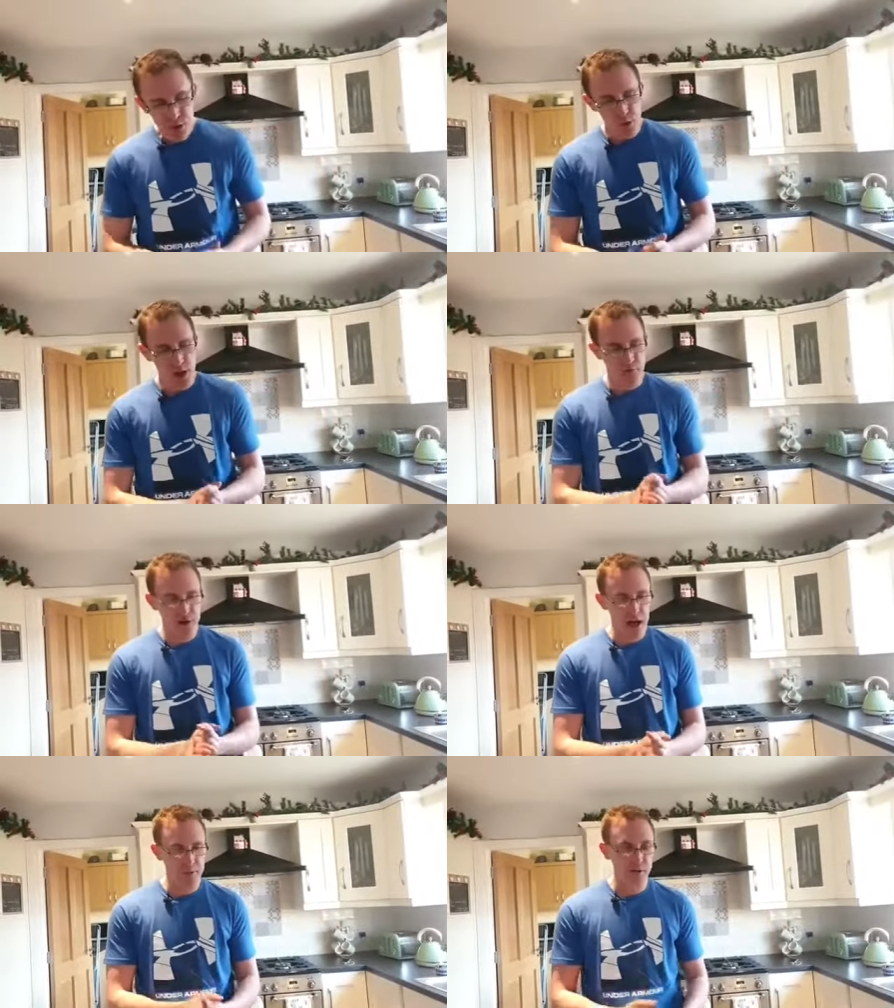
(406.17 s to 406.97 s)
You have your
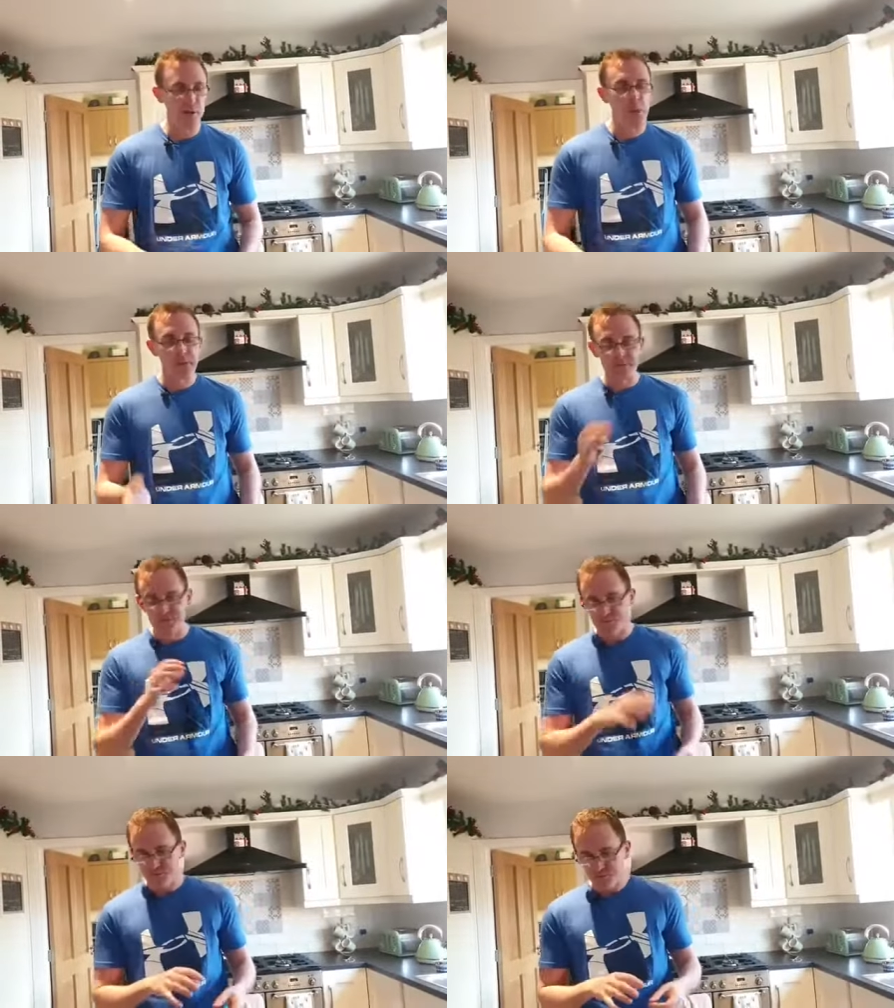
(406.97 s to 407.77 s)
apple,
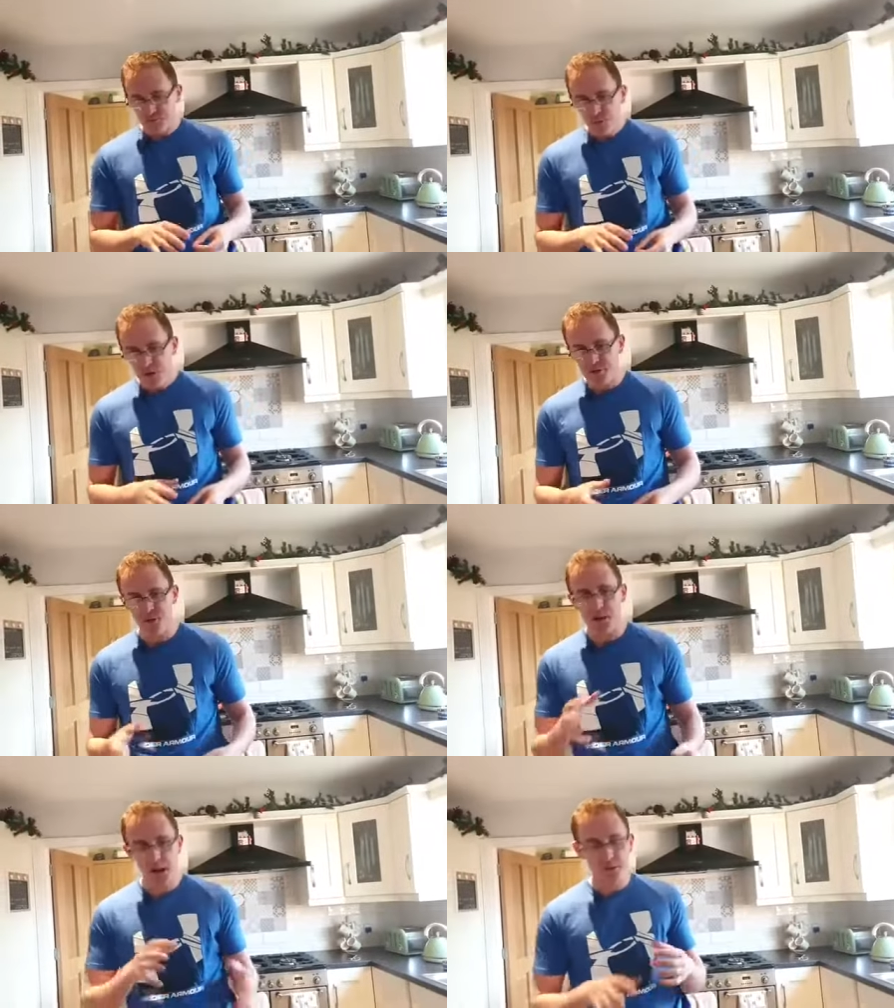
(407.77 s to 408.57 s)
so
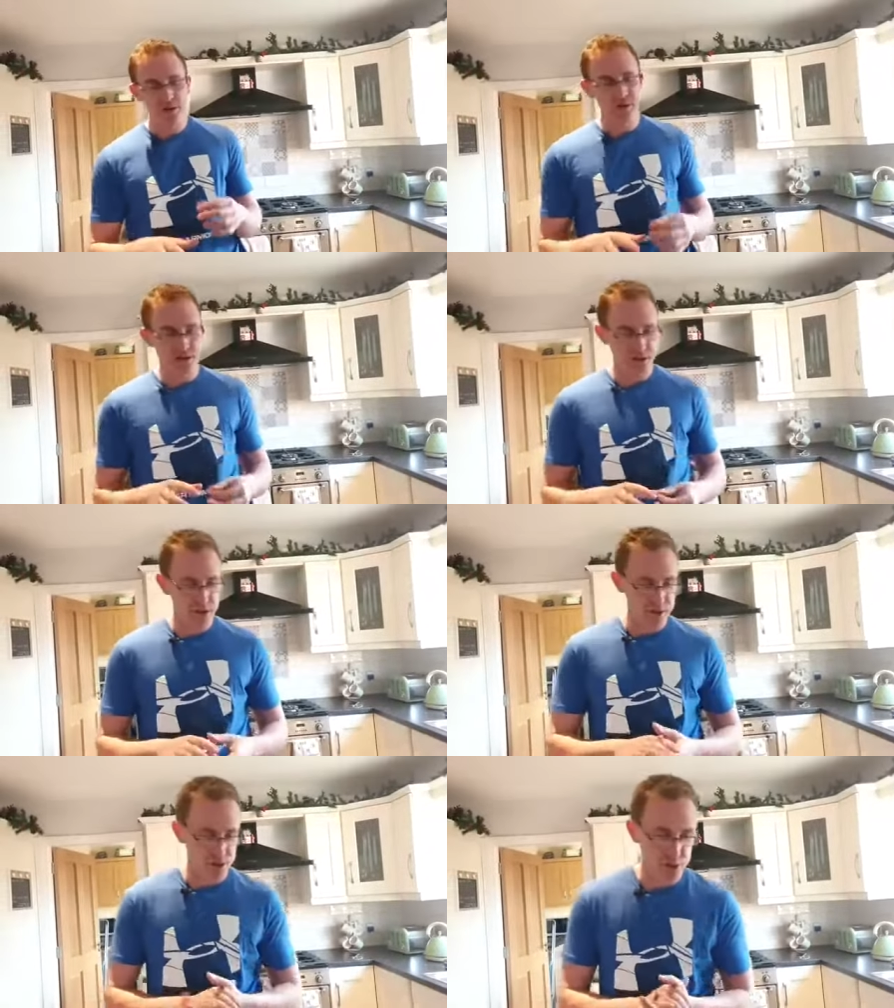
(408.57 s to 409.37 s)
it'll help release
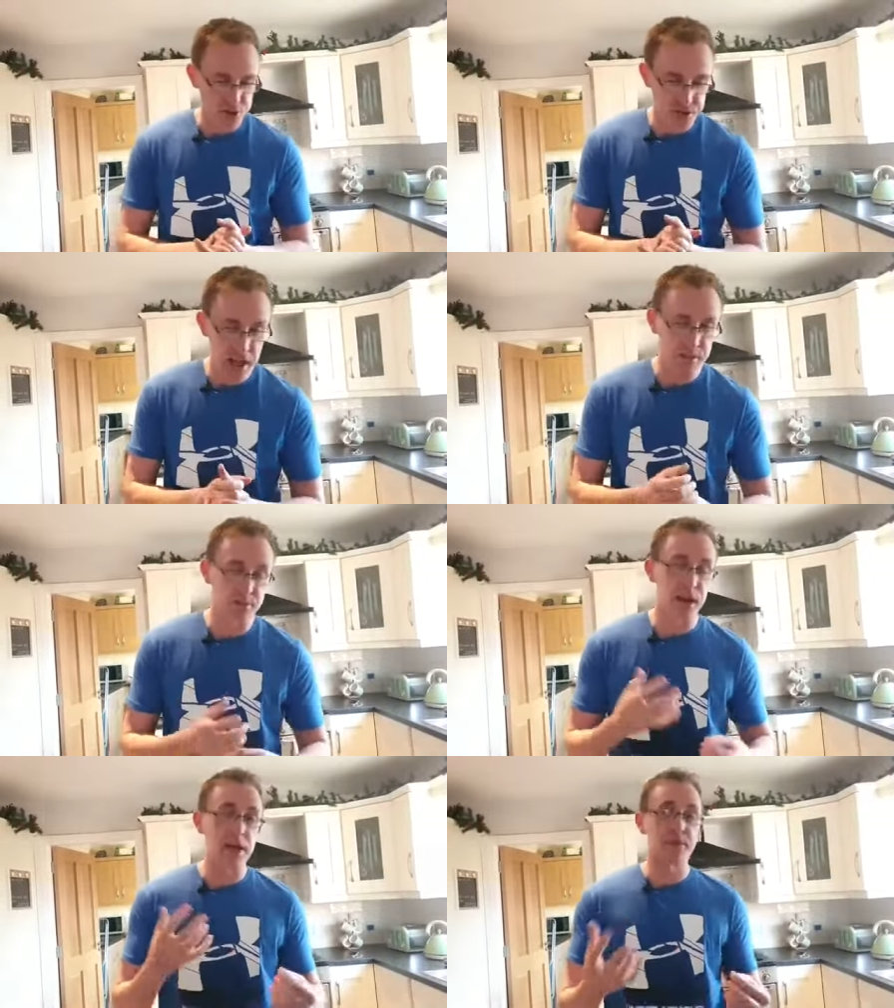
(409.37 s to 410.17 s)
the sugars of the apple,
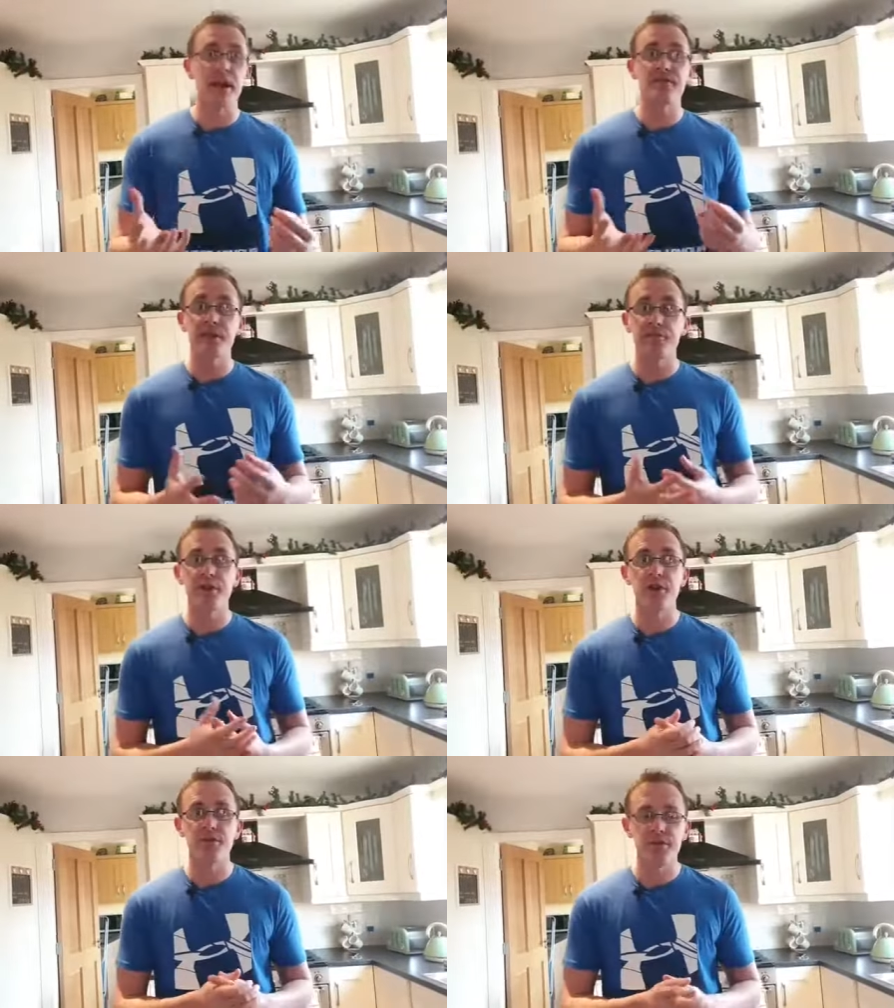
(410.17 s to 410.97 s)
but apple has that
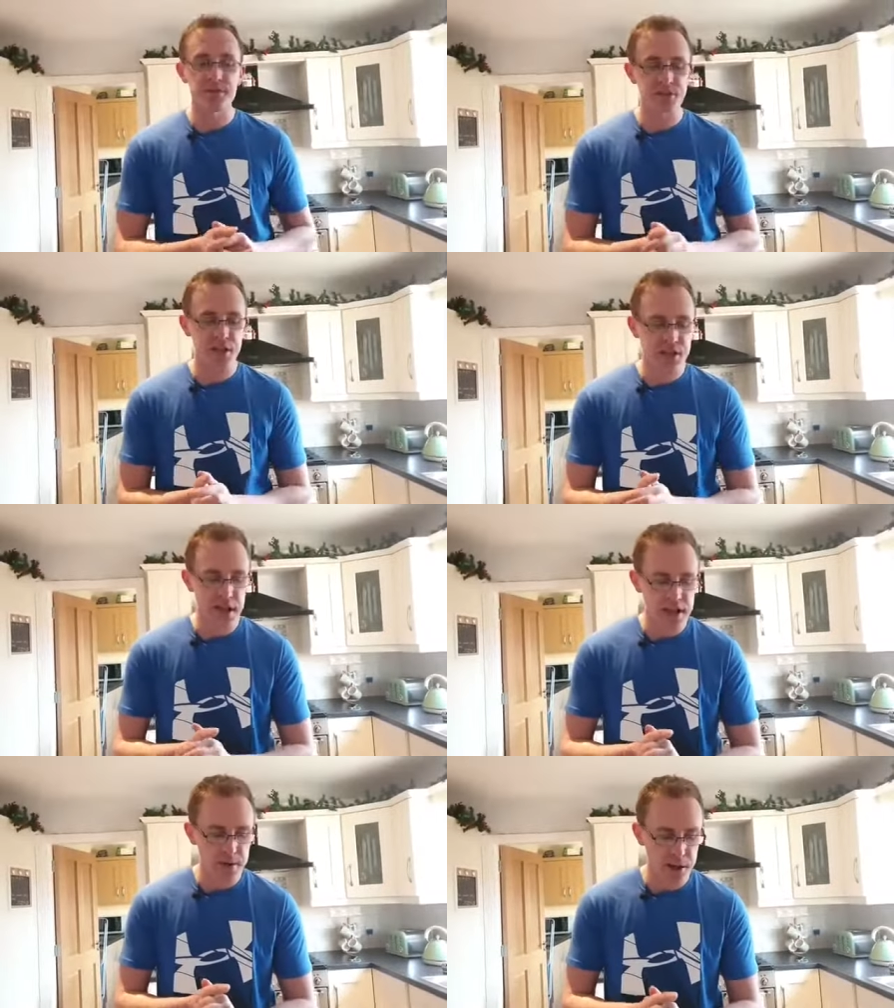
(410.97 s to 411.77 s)
fibre in the skin
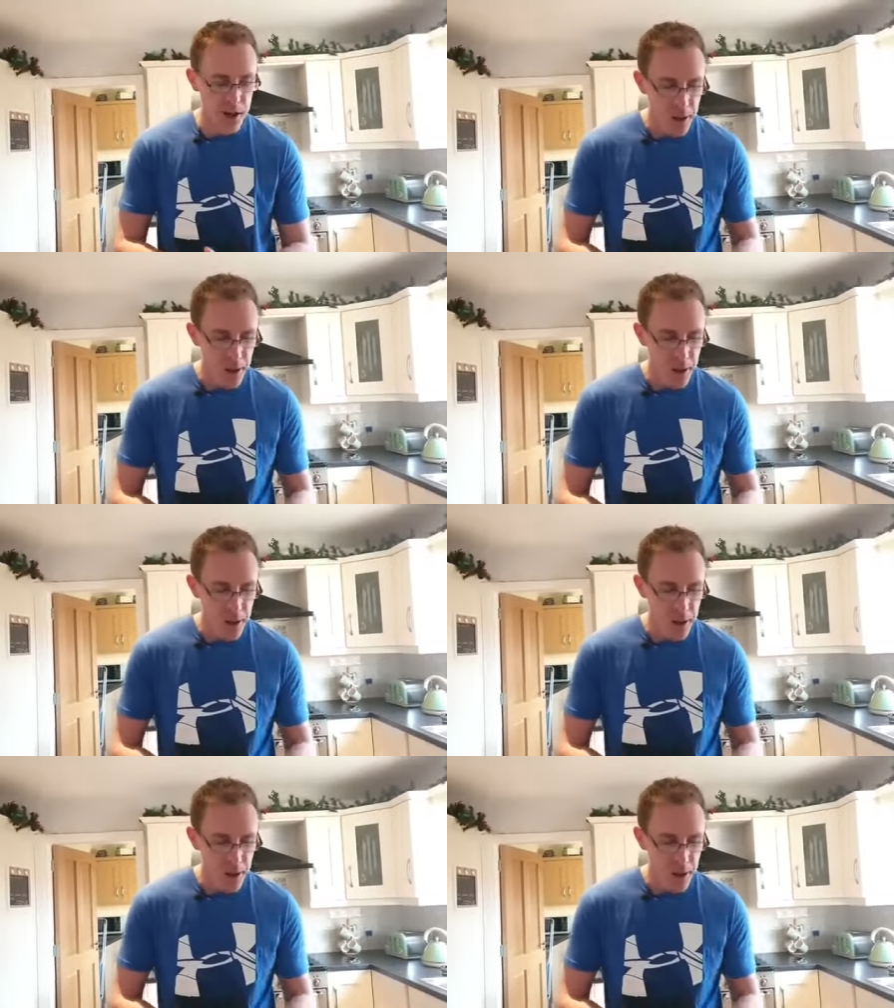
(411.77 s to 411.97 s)
anyway.